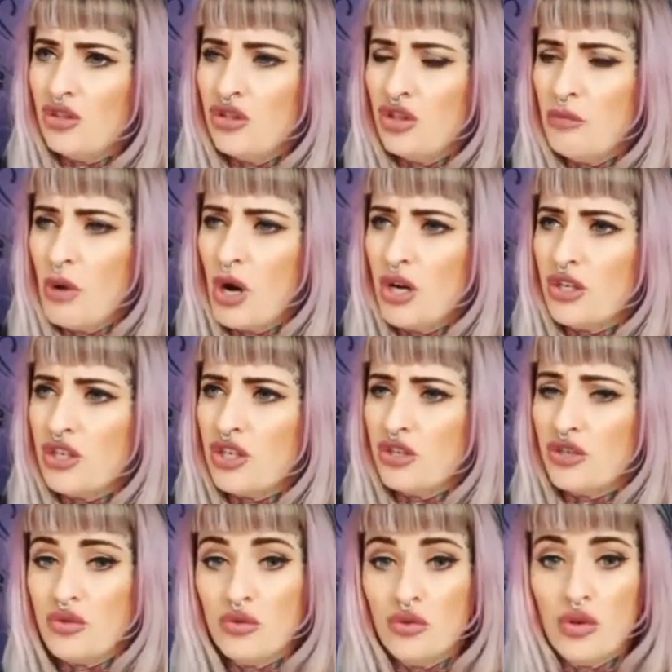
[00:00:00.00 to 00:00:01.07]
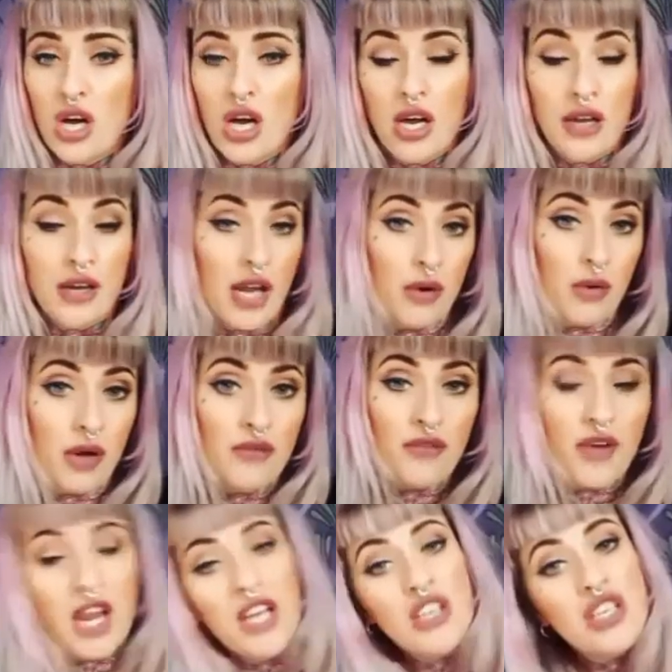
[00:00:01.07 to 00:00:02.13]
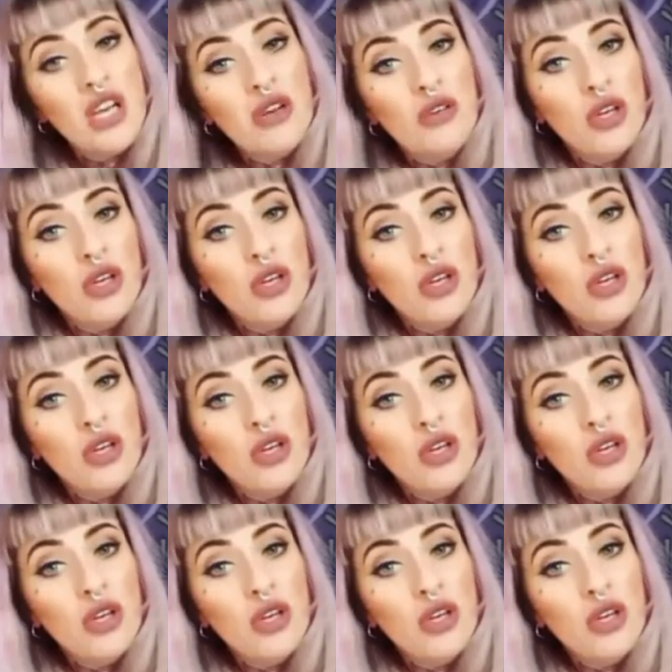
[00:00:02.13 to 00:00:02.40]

too much. So now I'm finished.